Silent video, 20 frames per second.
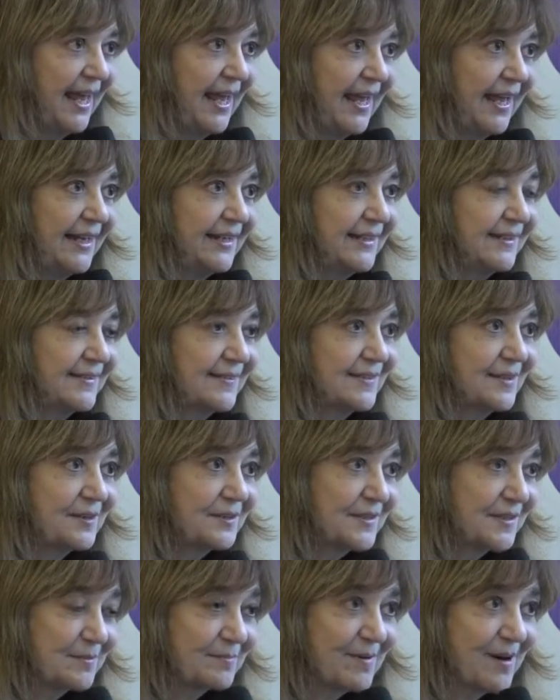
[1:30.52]
And it's no
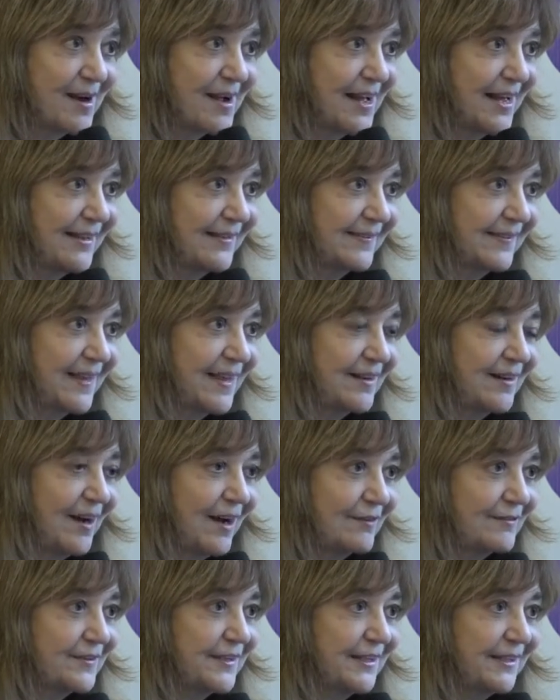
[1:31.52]
surprise that
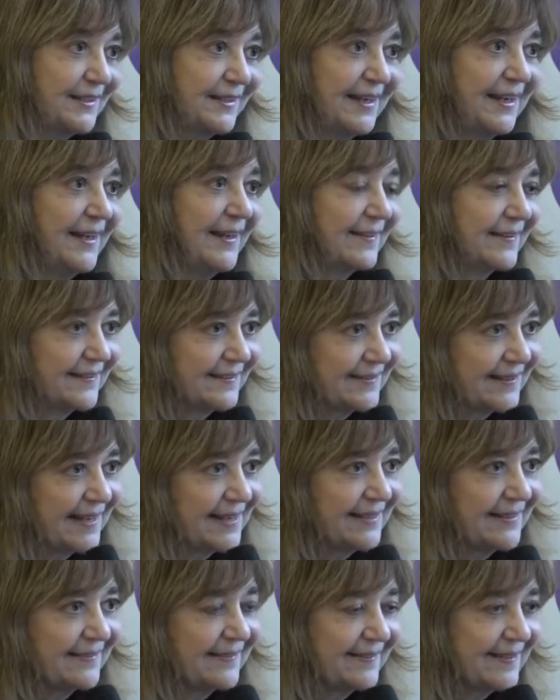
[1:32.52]
often the
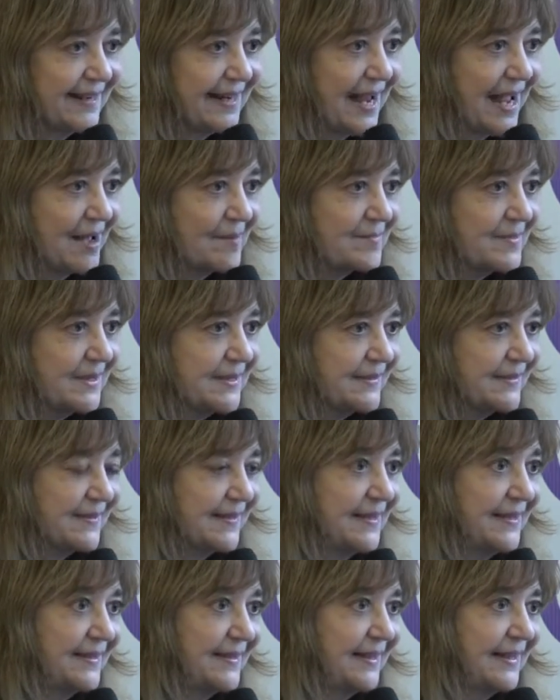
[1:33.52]
science that happens
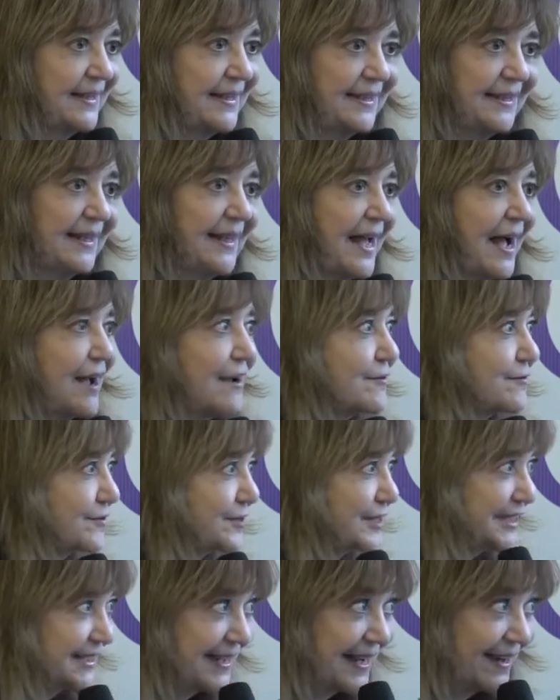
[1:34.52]
in the
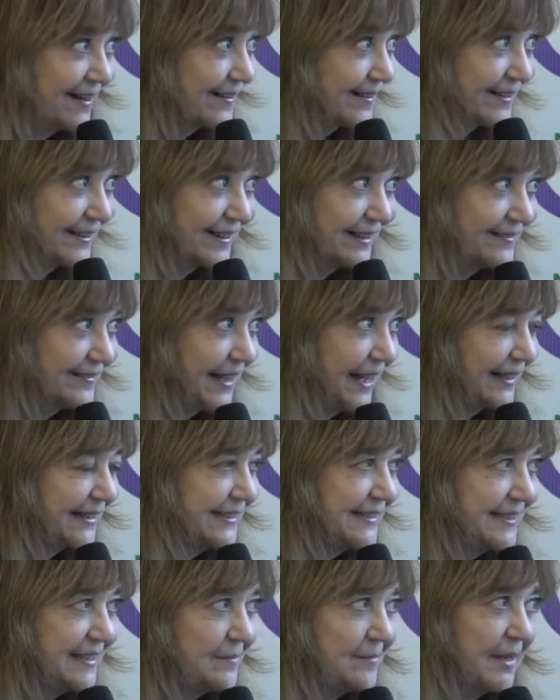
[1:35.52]
ivory tower of
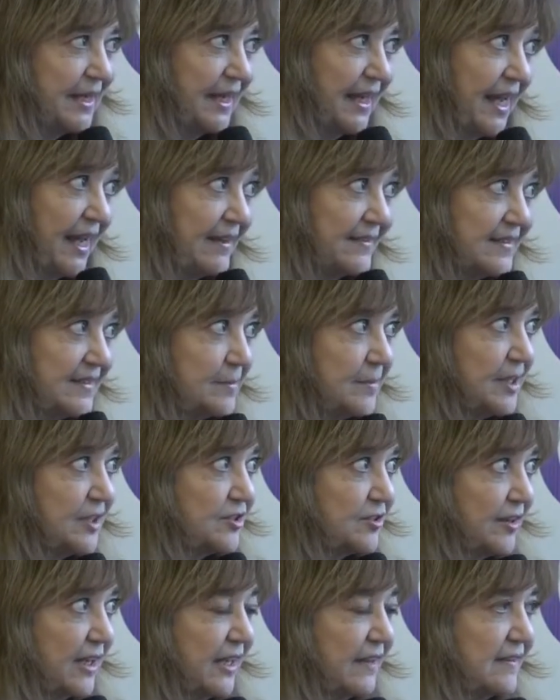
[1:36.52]
academia has to be
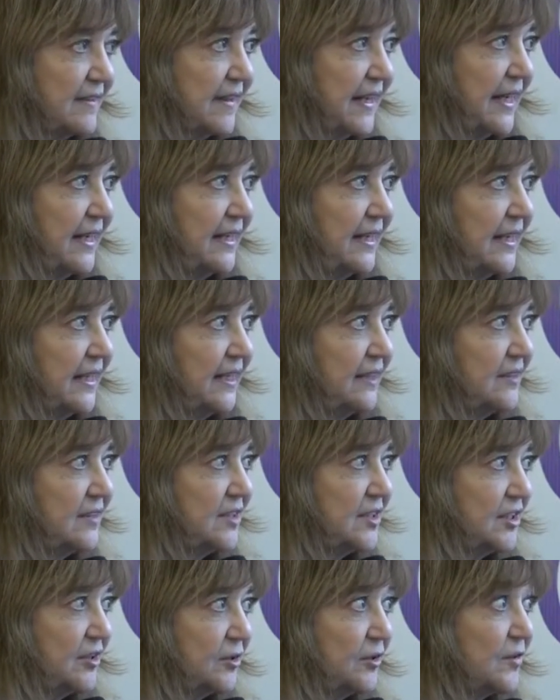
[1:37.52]
translated
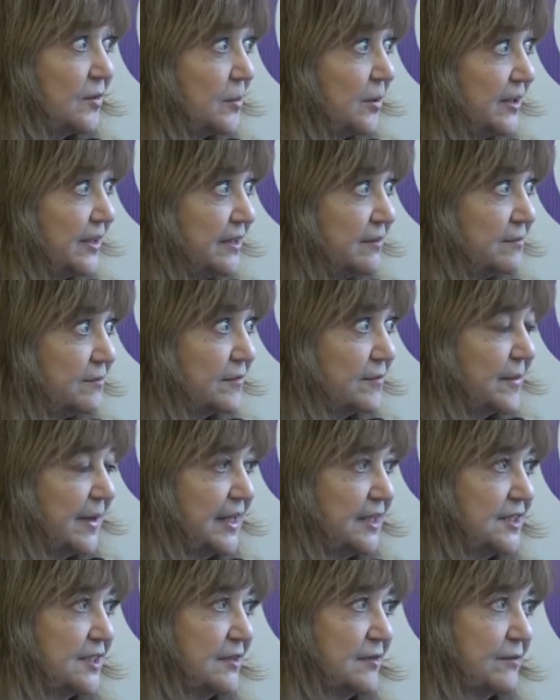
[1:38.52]
into usable
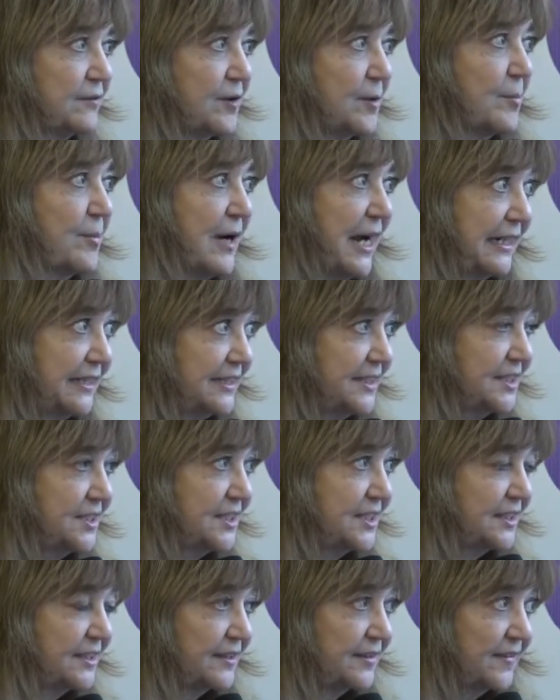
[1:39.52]
information for
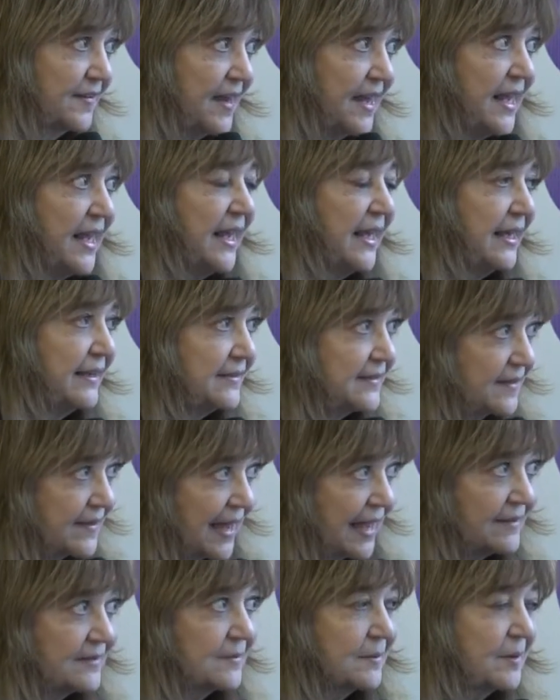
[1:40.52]
practitioners. And so
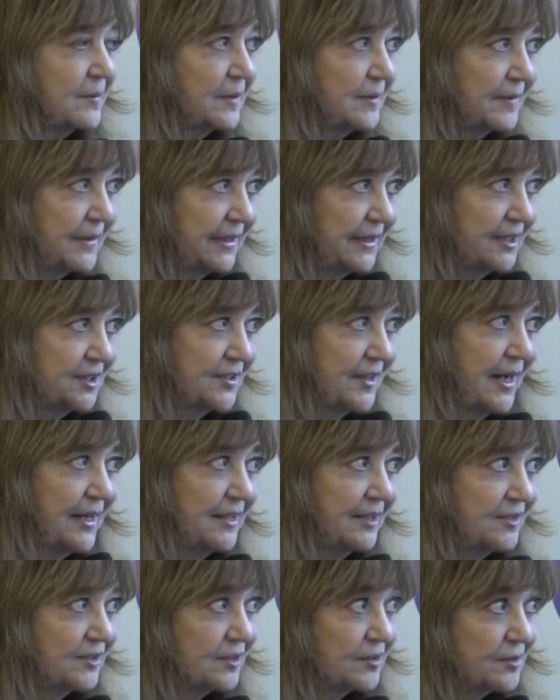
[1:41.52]
that's what we really try
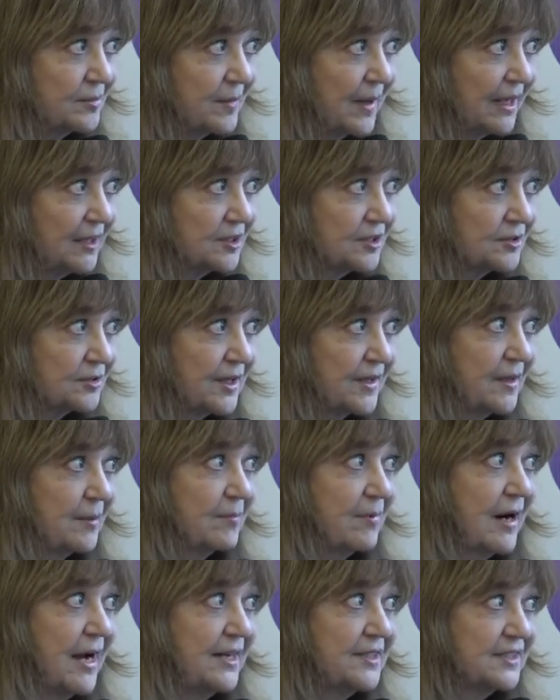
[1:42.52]
to do, make sure that
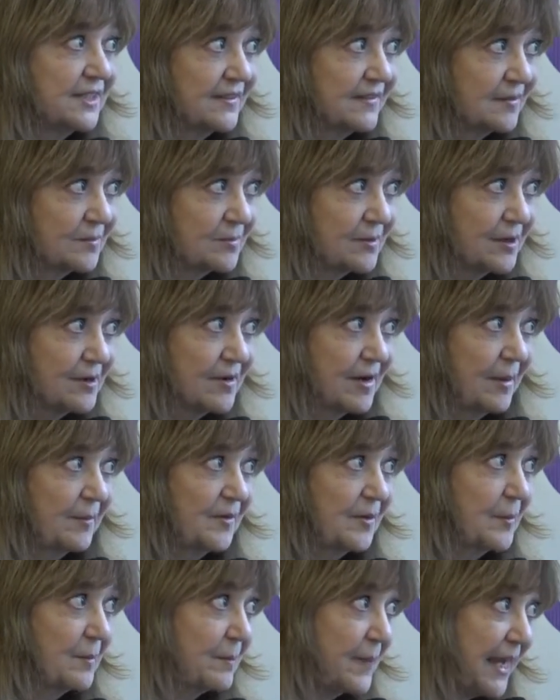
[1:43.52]
projects and
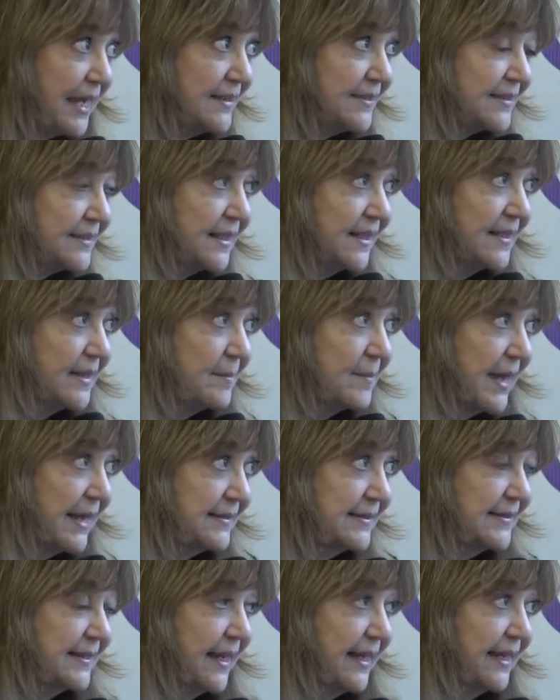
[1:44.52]
programs are based on the
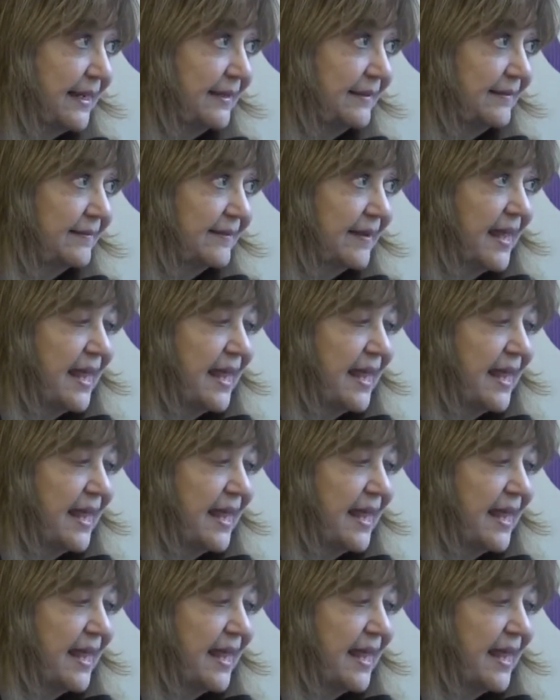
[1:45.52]
best science